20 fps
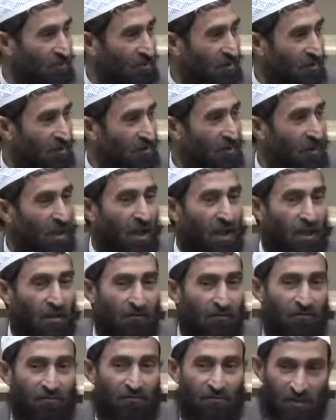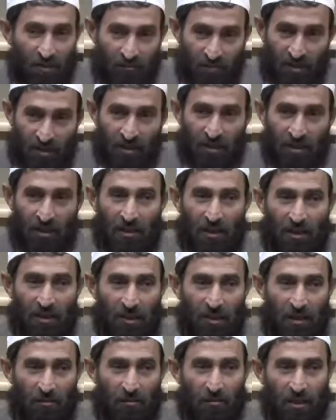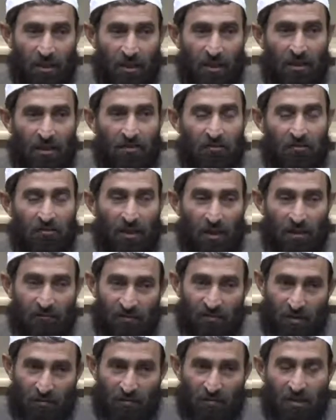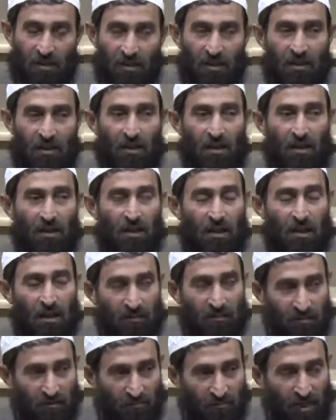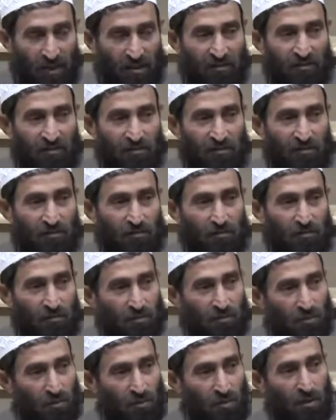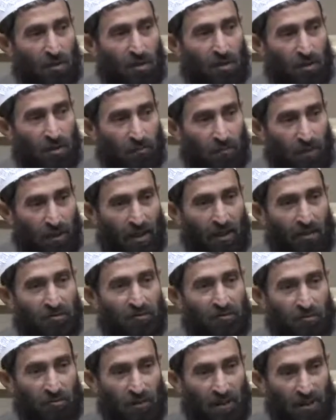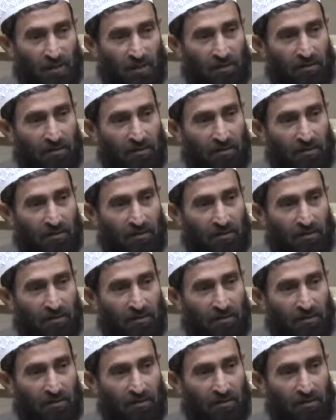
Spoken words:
to have something in our bank, to have something, some assets to pass to my